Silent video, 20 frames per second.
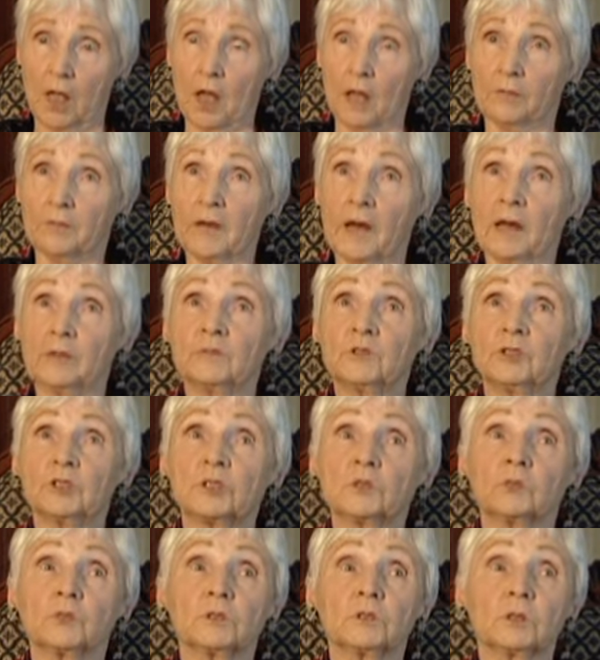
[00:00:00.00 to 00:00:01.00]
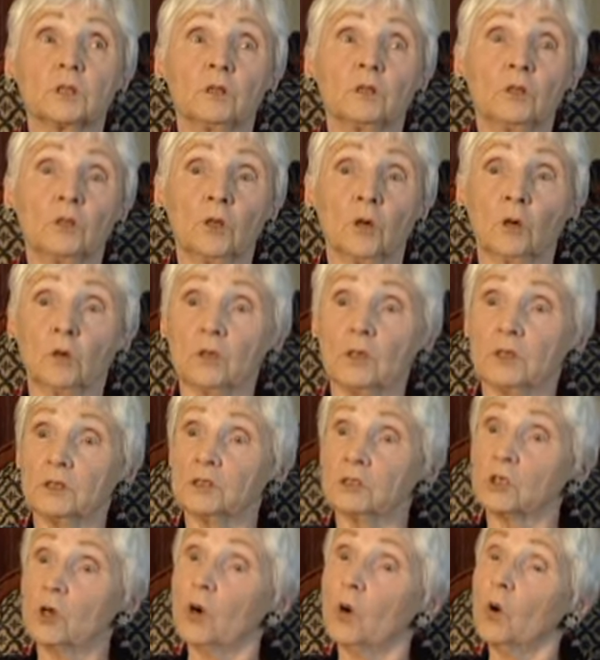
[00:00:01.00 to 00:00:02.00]
And Mom just was,
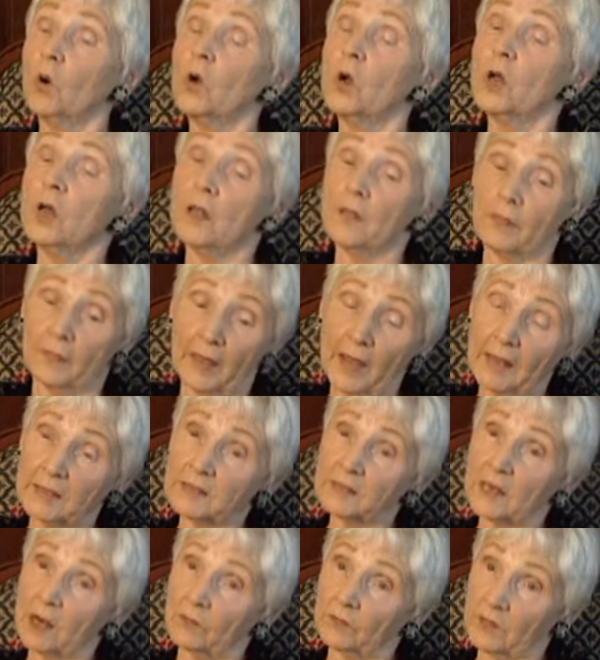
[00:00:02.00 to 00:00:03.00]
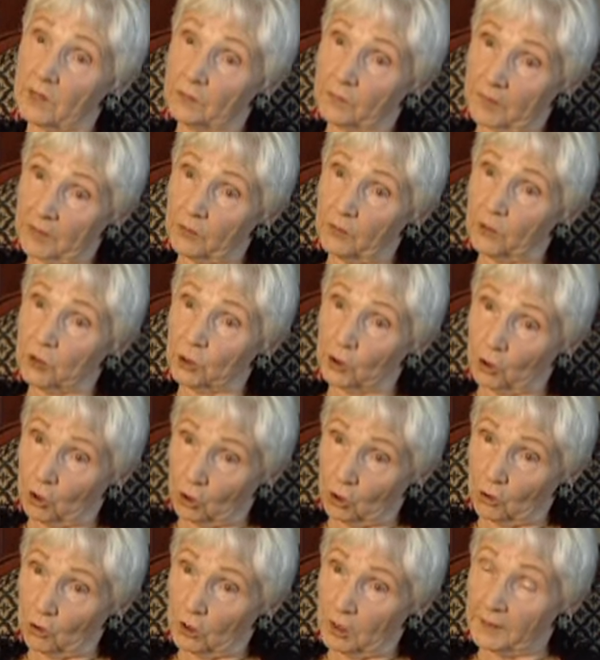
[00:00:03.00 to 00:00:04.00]
so that's how they buried
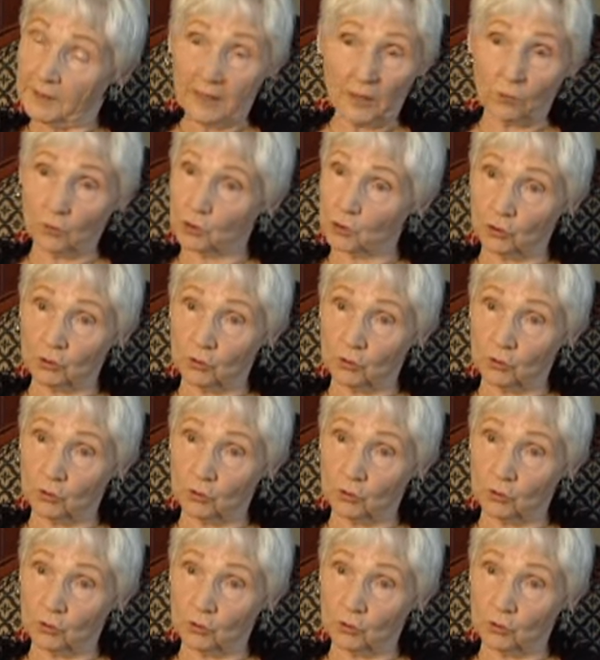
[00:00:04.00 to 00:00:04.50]
her. And there was